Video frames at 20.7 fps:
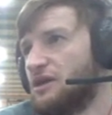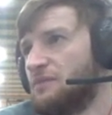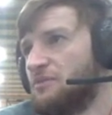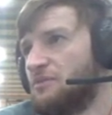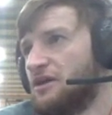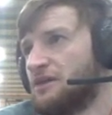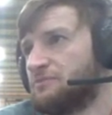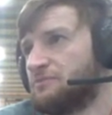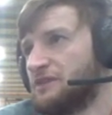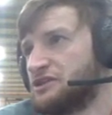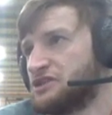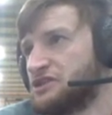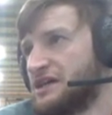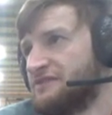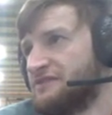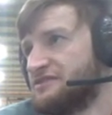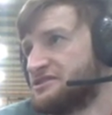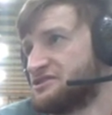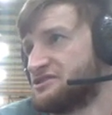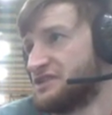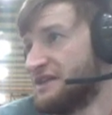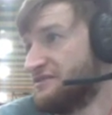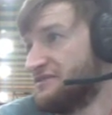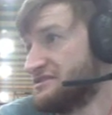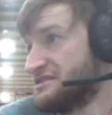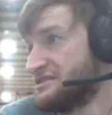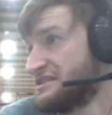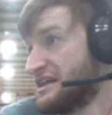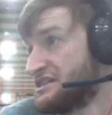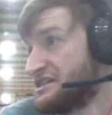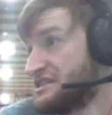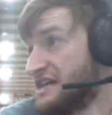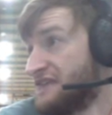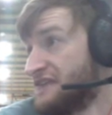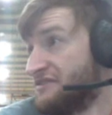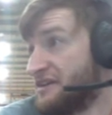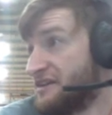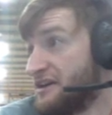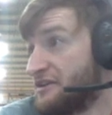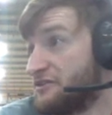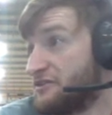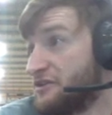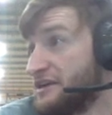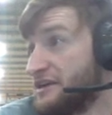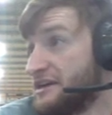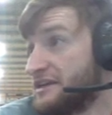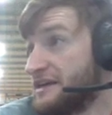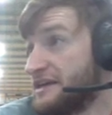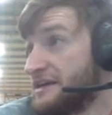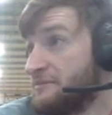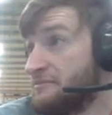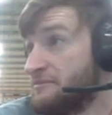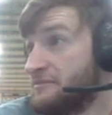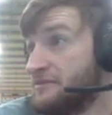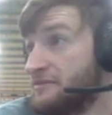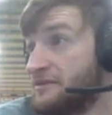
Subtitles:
Well blocked by Travis. Travis is actually having a great game.